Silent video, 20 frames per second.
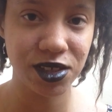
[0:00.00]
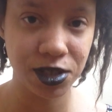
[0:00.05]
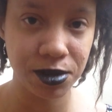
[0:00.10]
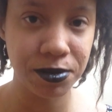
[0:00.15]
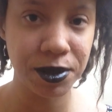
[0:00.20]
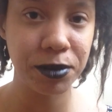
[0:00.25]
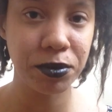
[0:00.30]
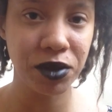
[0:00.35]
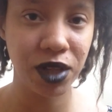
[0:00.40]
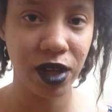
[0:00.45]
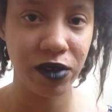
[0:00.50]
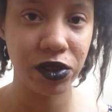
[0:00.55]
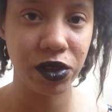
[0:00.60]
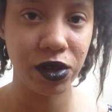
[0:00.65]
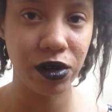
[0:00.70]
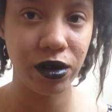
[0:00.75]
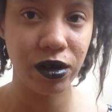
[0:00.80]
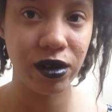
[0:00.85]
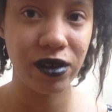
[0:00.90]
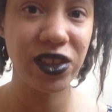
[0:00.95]
to the people out
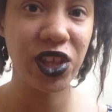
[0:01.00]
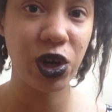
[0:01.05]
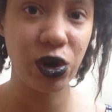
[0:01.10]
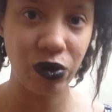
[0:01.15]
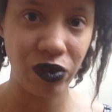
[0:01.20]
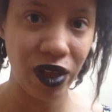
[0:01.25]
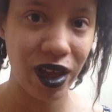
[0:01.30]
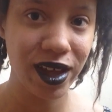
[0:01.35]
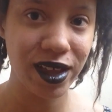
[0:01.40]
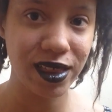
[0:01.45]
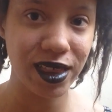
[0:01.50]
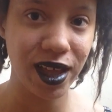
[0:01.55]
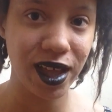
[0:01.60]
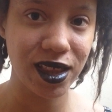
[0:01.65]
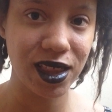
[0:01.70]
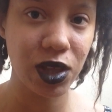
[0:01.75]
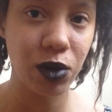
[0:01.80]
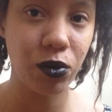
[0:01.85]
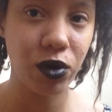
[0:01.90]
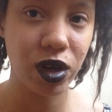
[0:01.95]
there that are like
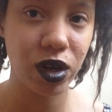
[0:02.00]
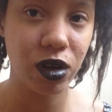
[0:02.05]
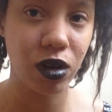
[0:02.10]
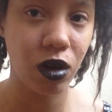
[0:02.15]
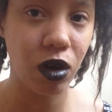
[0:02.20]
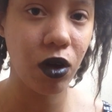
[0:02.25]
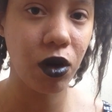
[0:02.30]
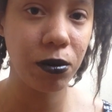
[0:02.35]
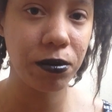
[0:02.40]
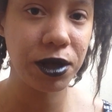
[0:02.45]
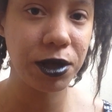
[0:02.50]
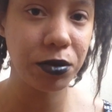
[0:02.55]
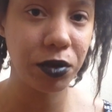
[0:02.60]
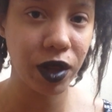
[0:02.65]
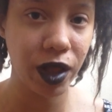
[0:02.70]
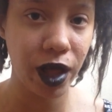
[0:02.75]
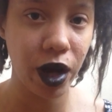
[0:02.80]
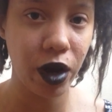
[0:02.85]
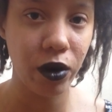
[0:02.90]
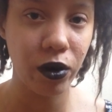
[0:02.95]
that want to call
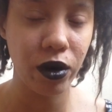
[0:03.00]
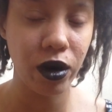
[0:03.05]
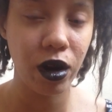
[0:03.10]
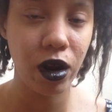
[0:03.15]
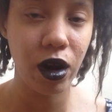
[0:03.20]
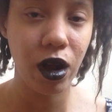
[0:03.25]
people out